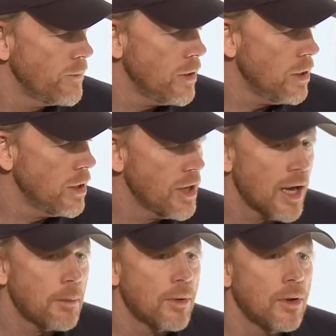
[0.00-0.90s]
you know, you
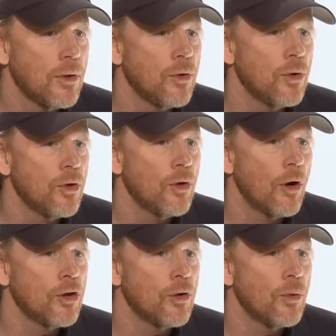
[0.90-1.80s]
gotta,
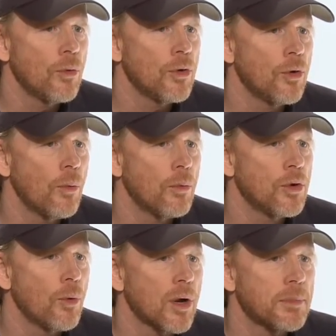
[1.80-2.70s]
you, you, you, you,
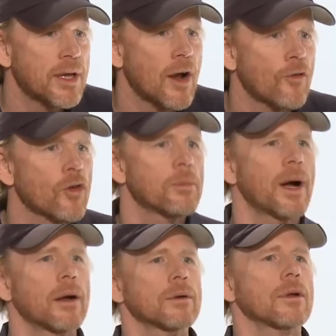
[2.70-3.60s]
you want to be careful
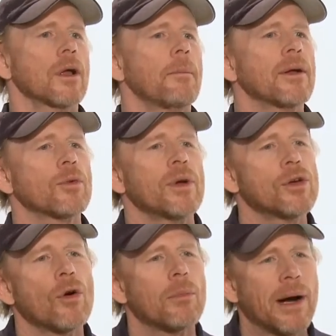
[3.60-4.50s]
about, about the way
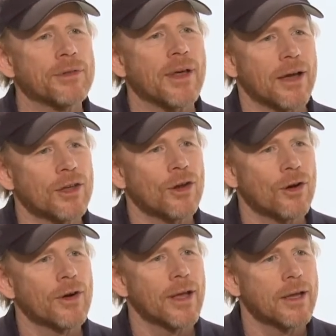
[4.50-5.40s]
you go about that, you
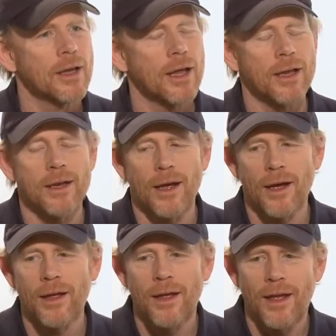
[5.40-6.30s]
know, and, and,
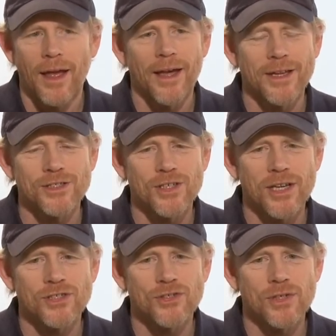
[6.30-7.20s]
uh, and it's,
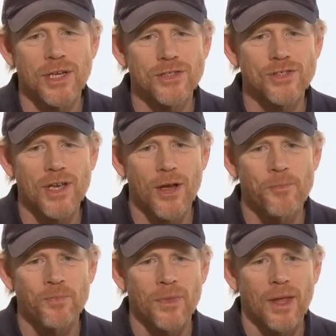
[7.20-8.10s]
it's, it's,
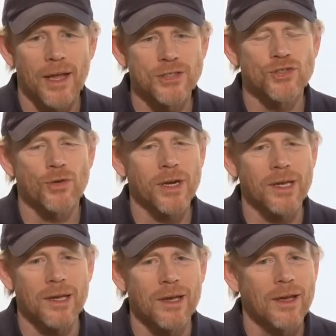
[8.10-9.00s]
uh, it's
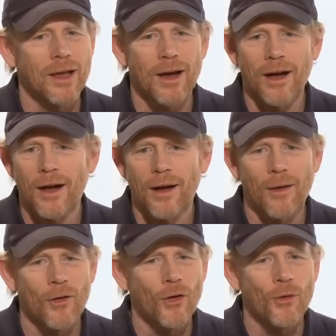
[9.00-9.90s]
tricky.
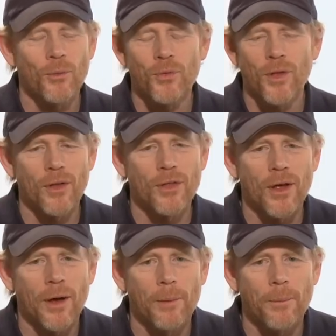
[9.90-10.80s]
Uh, the,
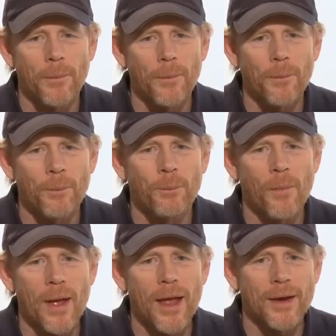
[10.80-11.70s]
the,
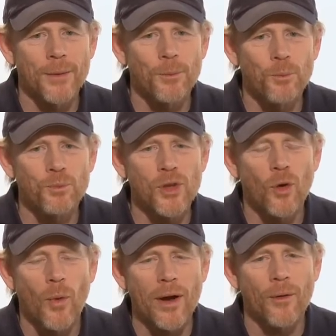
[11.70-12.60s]
and, you
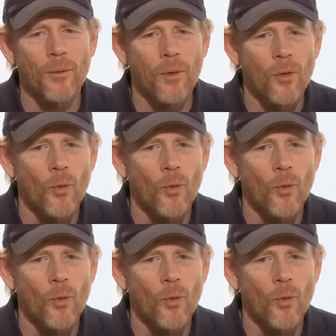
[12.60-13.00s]
know, where,